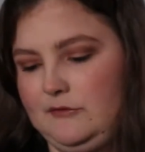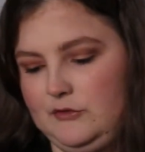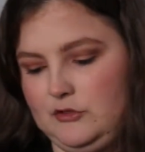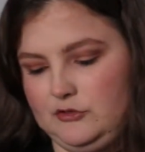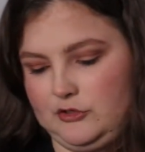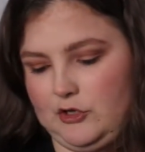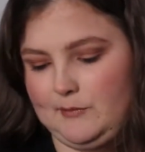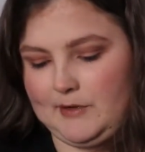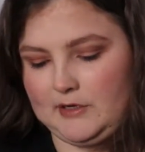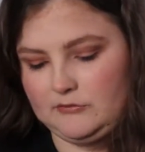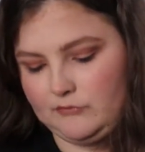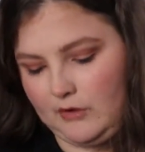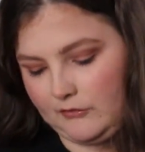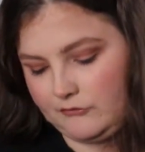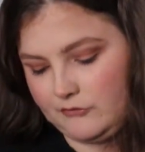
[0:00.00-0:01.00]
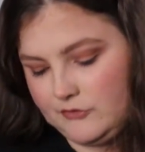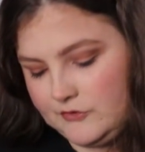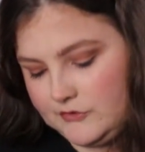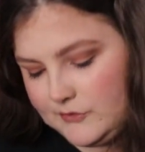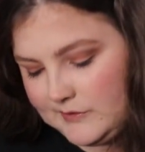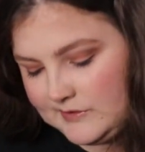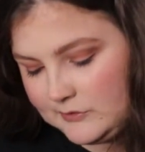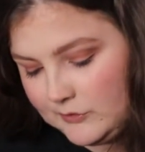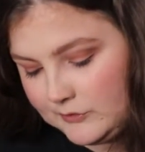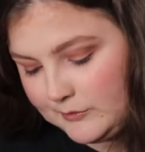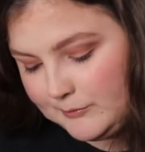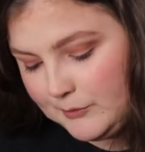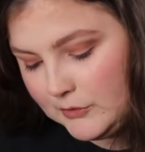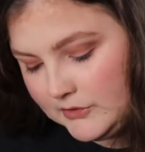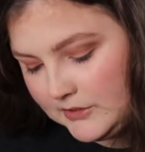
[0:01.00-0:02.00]
for you to go back and reference. So it's got
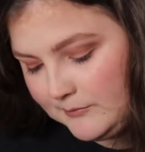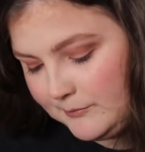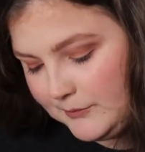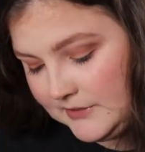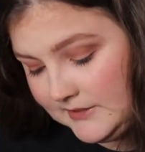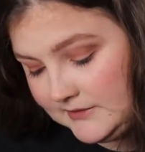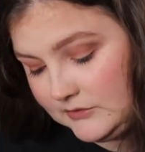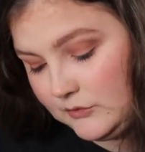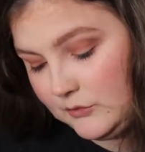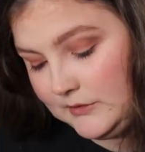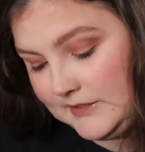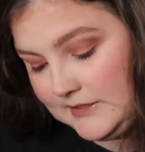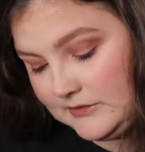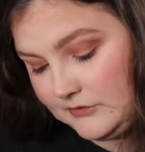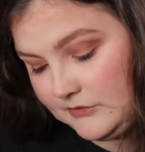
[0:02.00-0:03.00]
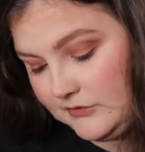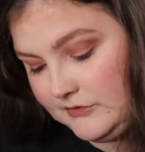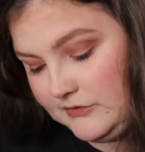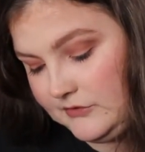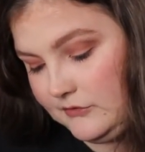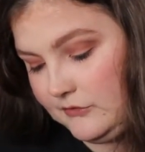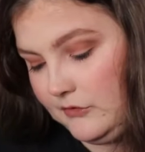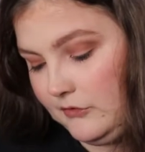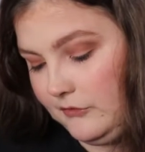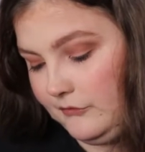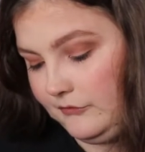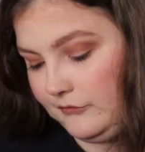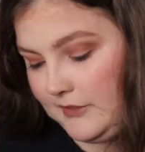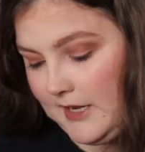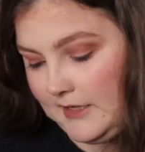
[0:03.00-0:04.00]
the political leaders
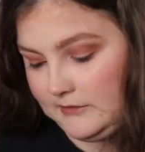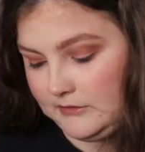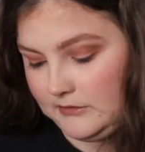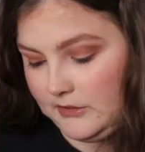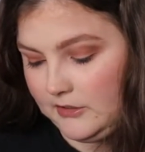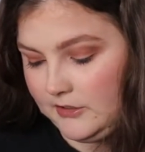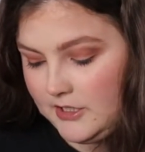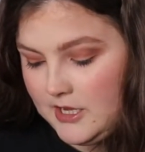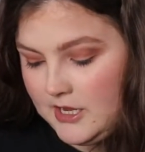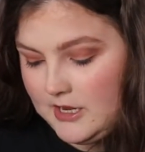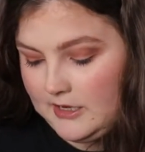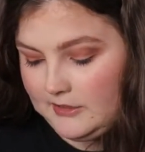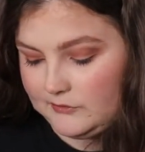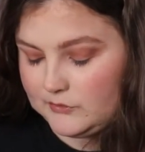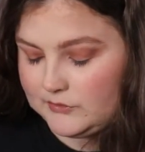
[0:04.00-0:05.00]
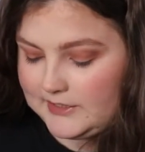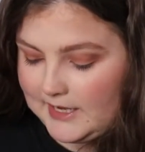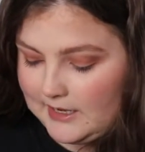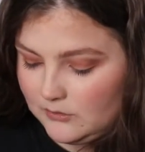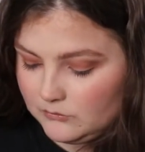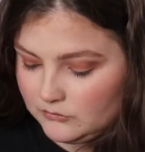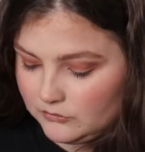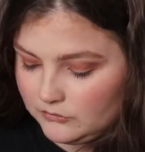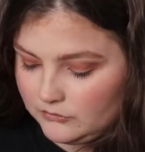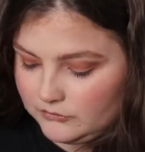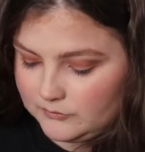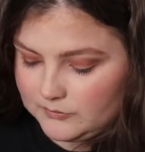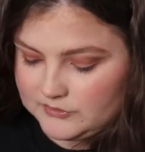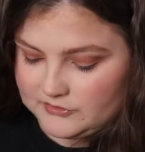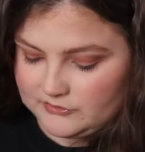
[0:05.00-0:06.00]
of Candela, it's got the outlaws,
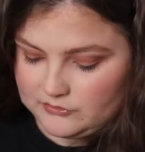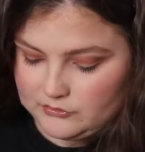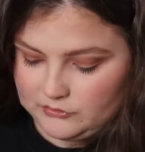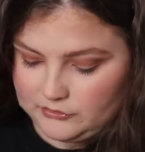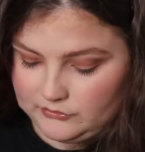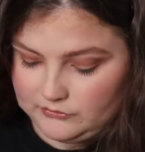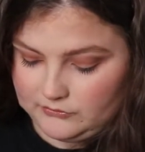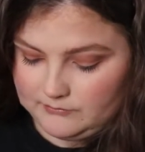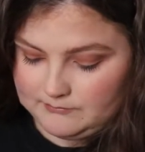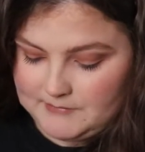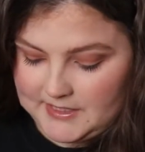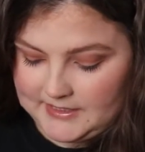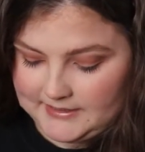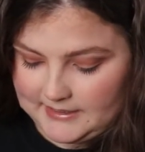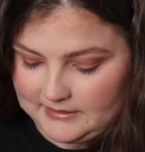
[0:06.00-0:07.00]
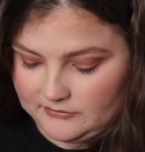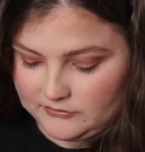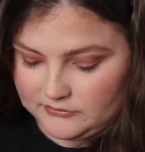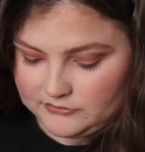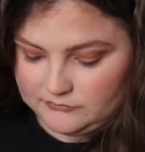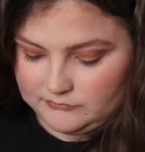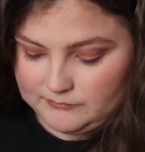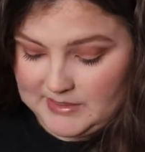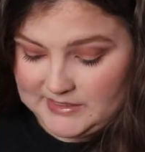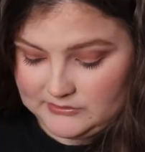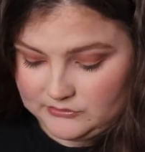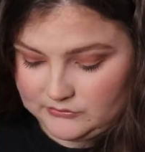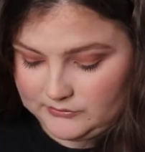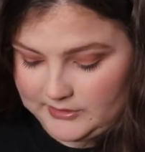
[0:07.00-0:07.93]
which has got your main 2